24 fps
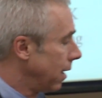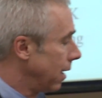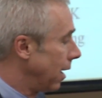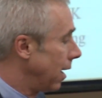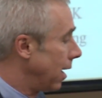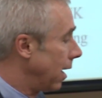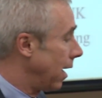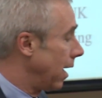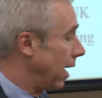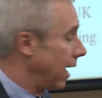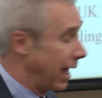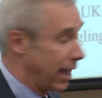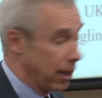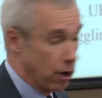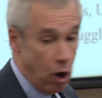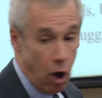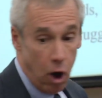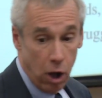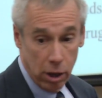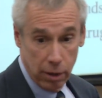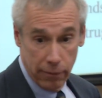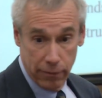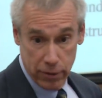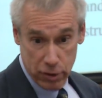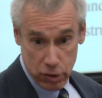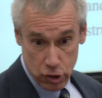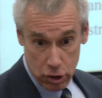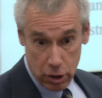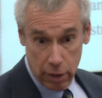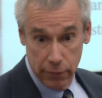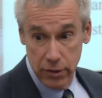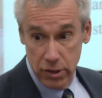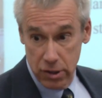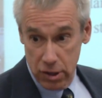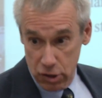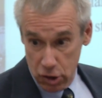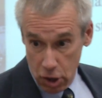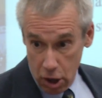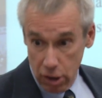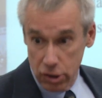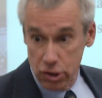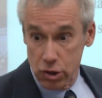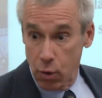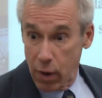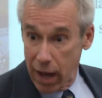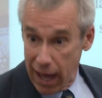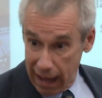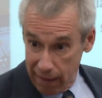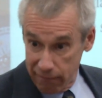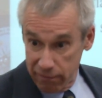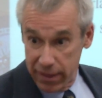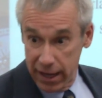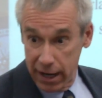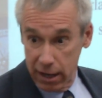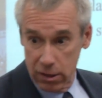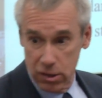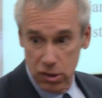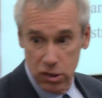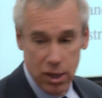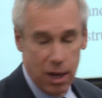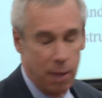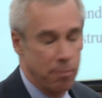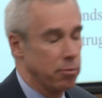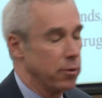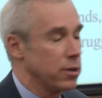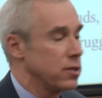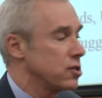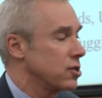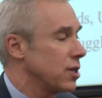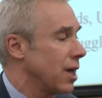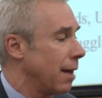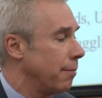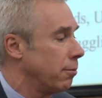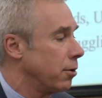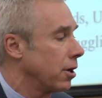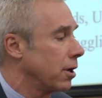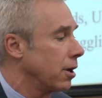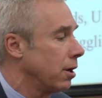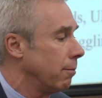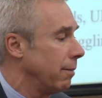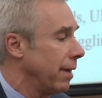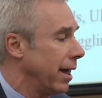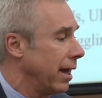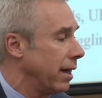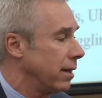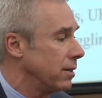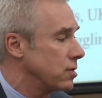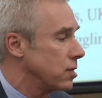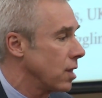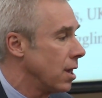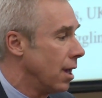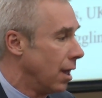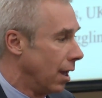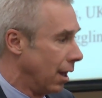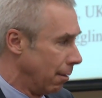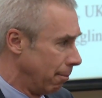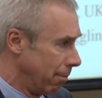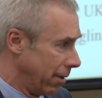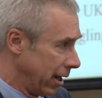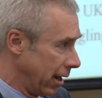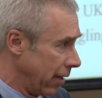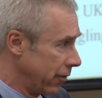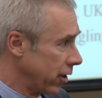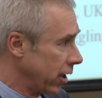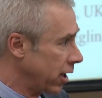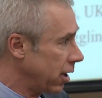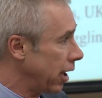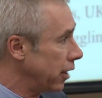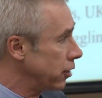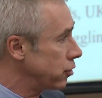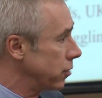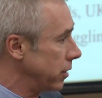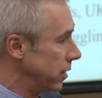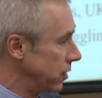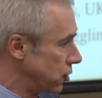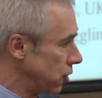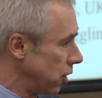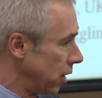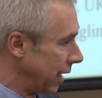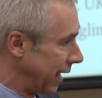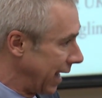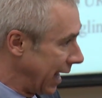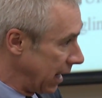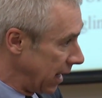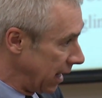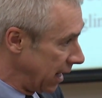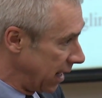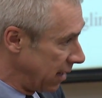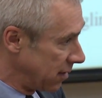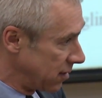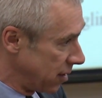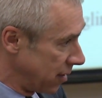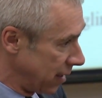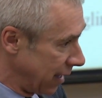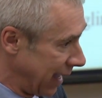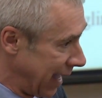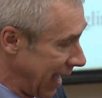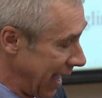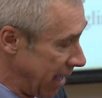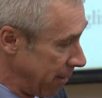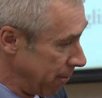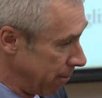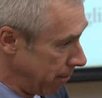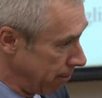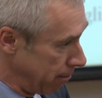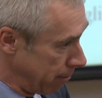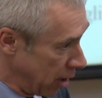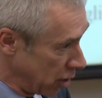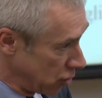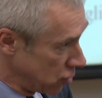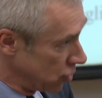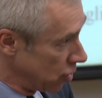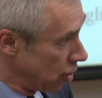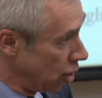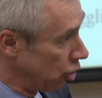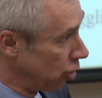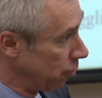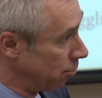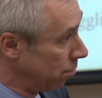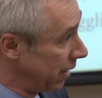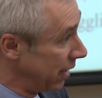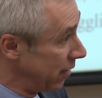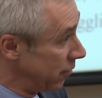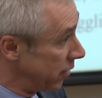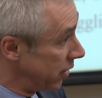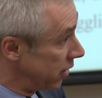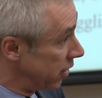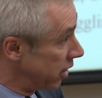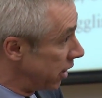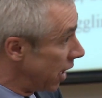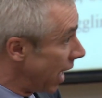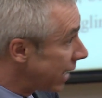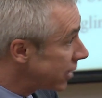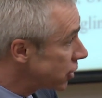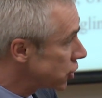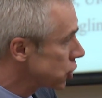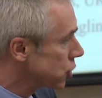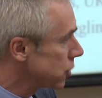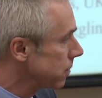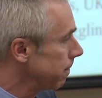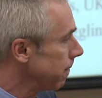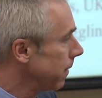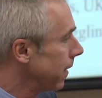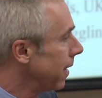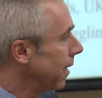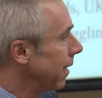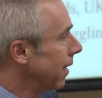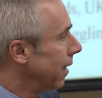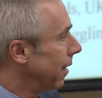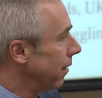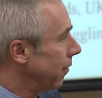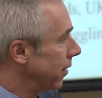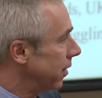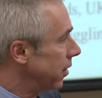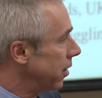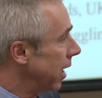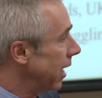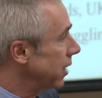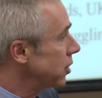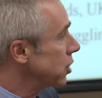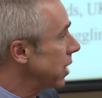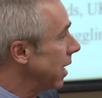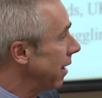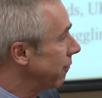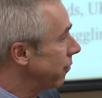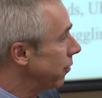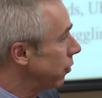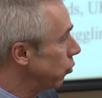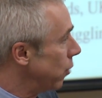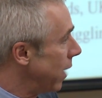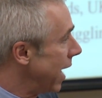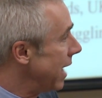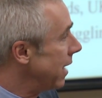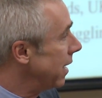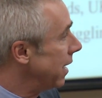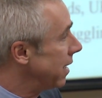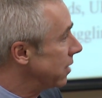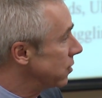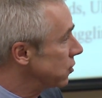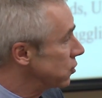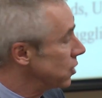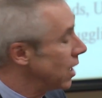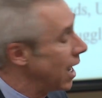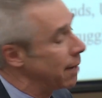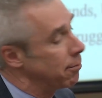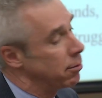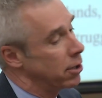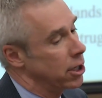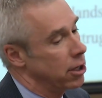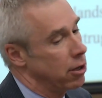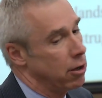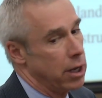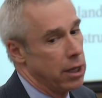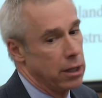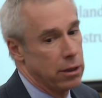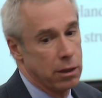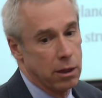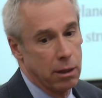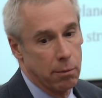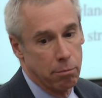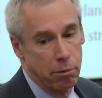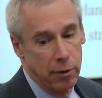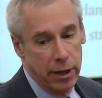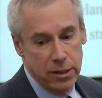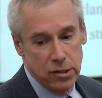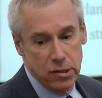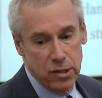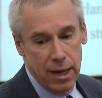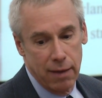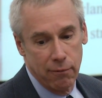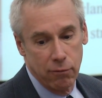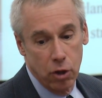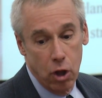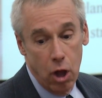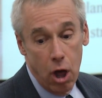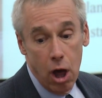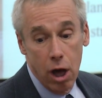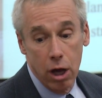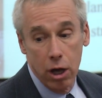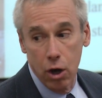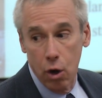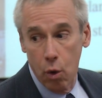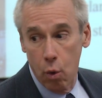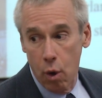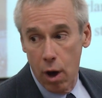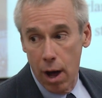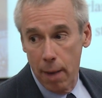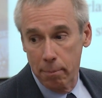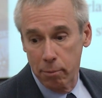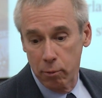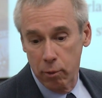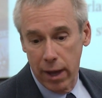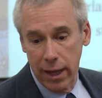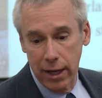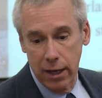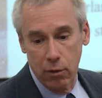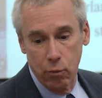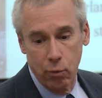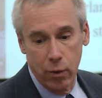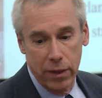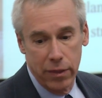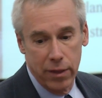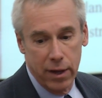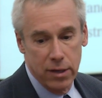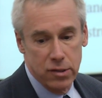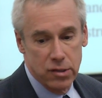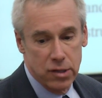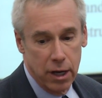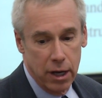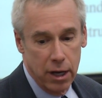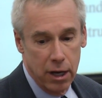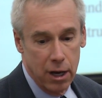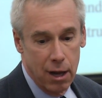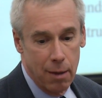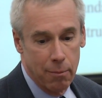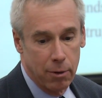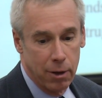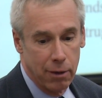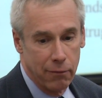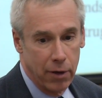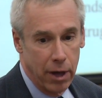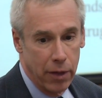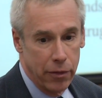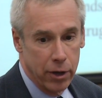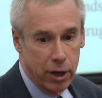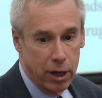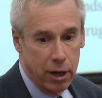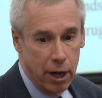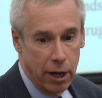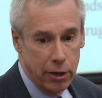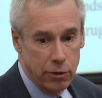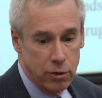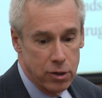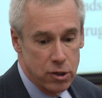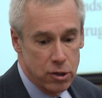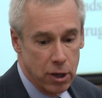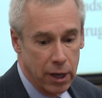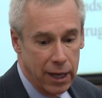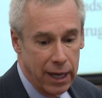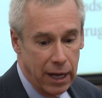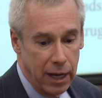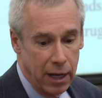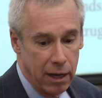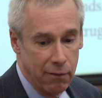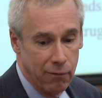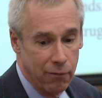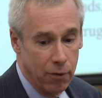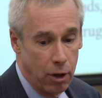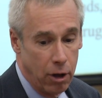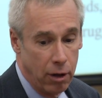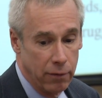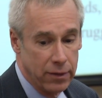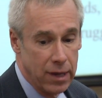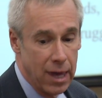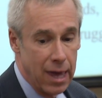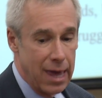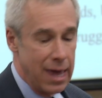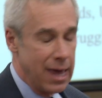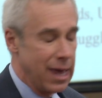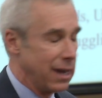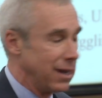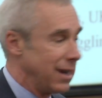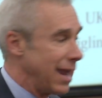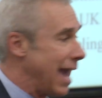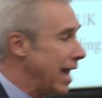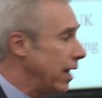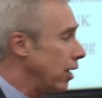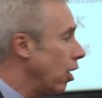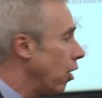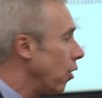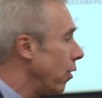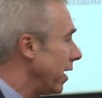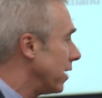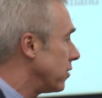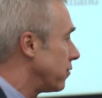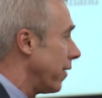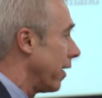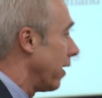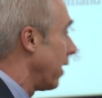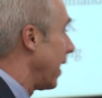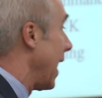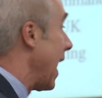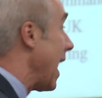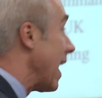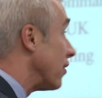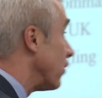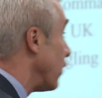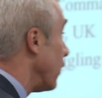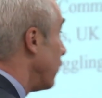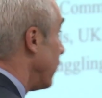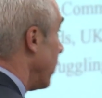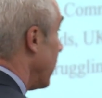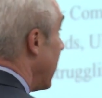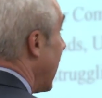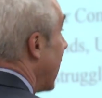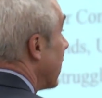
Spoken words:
And all of the services also have their separate cyber commands. But other countries are getting into the game, most notably the Dutch. The Dutch have created a cyber unit. The Brits have long cooperated with us, and a number of other countries are getting involved. NATO is very hesitant